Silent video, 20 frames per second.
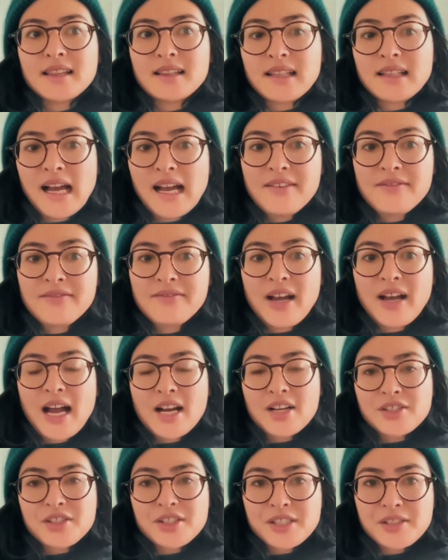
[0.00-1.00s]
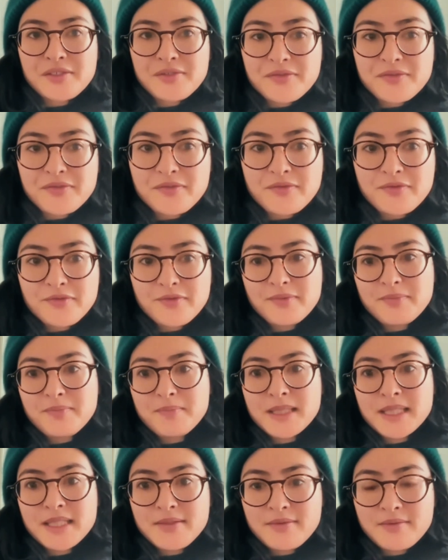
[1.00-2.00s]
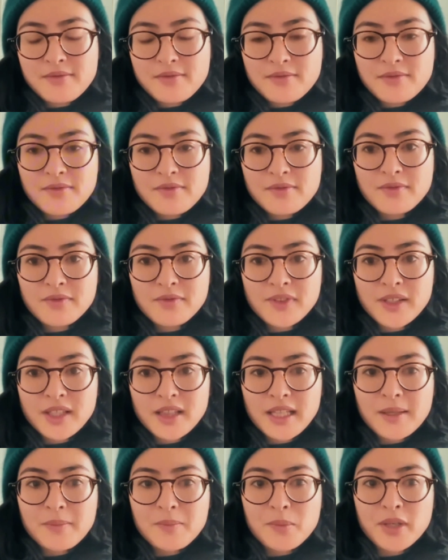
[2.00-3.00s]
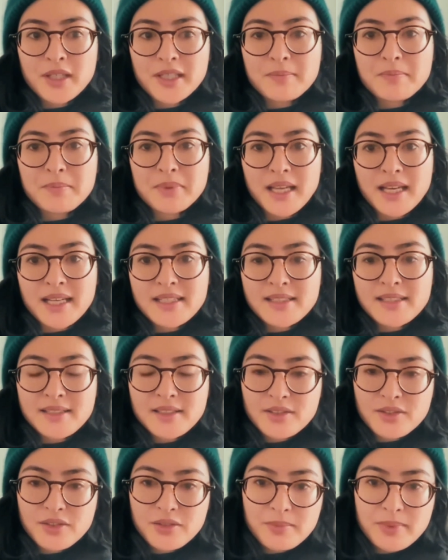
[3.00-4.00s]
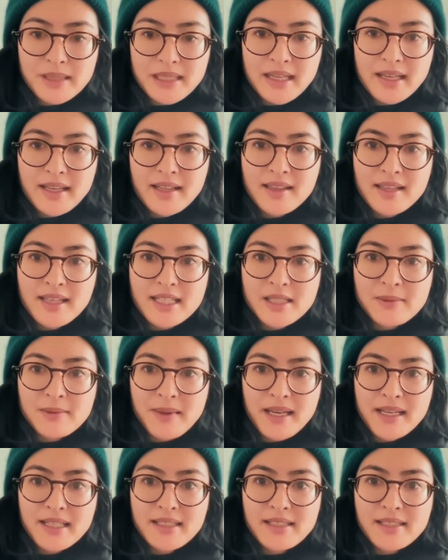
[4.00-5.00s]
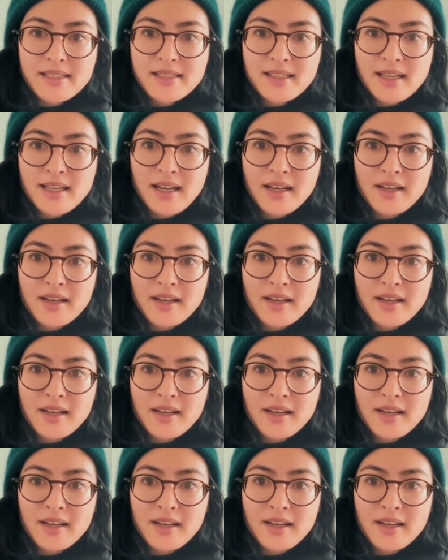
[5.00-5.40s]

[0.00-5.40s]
I've actually been feeling pretty blessed to be in this space.